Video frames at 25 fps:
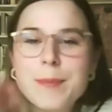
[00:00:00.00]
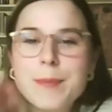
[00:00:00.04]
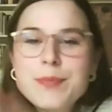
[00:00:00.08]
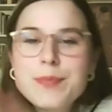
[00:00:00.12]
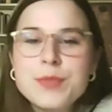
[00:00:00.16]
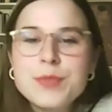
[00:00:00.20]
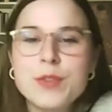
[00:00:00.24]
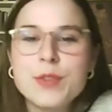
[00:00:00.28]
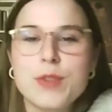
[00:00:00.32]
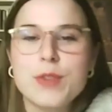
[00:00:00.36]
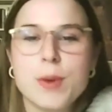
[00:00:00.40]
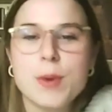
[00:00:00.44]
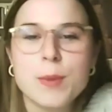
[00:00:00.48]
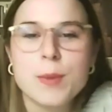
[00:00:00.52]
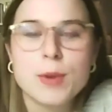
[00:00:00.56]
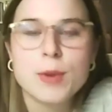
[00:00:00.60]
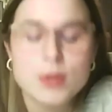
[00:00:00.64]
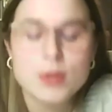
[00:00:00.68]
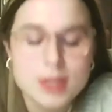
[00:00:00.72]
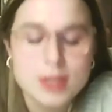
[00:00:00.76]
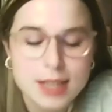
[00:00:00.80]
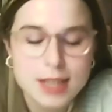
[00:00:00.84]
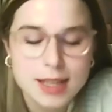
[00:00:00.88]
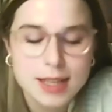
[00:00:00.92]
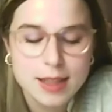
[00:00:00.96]
from
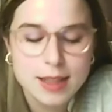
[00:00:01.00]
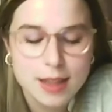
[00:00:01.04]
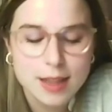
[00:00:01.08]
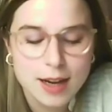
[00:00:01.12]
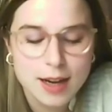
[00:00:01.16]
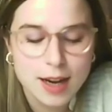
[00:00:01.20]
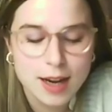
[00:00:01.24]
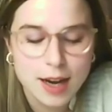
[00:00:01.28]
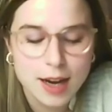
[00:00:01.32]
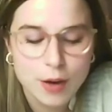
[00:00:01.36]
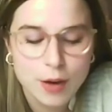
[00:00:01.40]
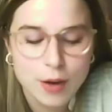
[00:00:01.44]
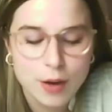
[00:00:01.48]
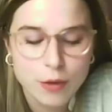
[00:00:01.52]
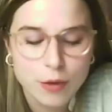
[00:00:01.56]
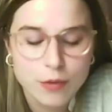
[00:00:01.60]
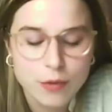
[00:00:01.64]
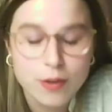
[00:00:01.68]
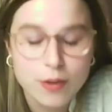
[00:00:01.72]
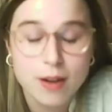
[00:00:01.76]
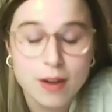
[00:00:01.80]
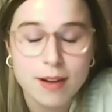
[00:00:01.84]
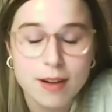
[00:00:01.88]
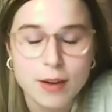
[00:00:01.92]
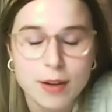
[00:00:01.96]
Constanza of
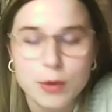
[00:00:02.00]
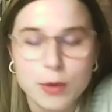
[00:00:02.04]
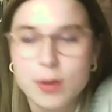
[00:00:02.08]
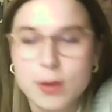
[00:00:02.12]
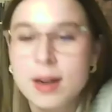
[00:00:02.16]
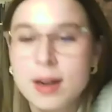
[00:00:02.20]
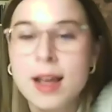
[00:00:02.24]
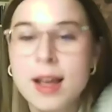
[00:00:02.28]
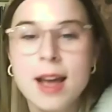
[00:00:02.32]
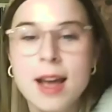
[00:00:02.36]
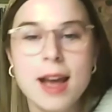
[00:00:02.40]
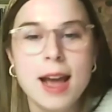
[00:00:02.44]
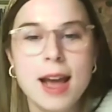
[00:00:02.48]
Aragon.